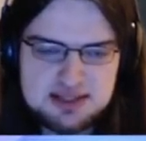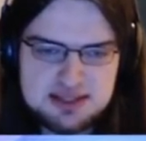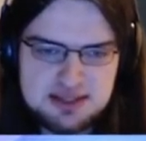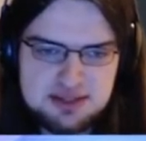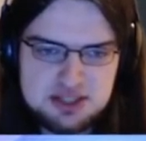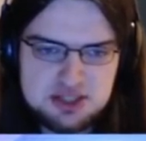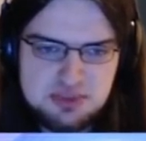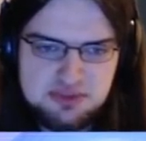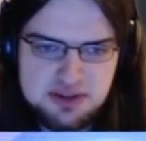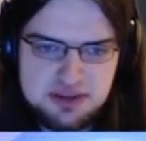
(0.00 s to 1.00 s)
so this should
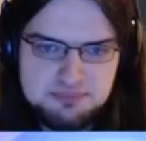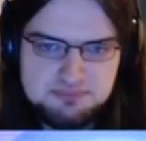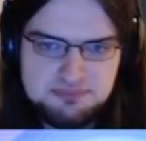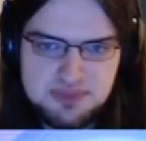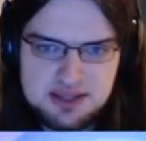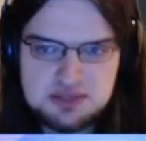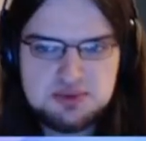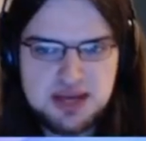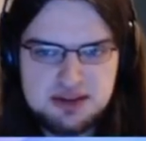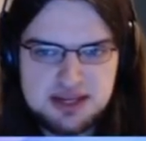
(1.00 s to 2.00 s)
be fine. But this
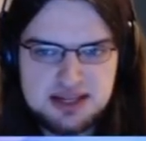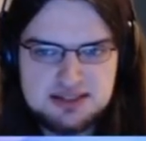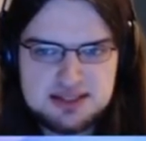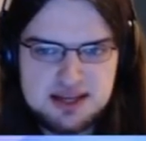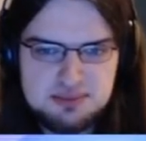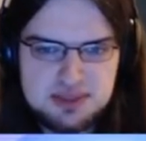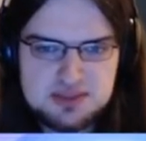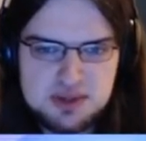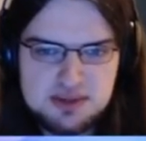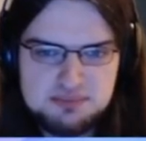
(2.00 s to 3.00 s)
will KO Kangaskhan at
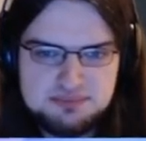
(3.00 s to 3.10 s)
+1.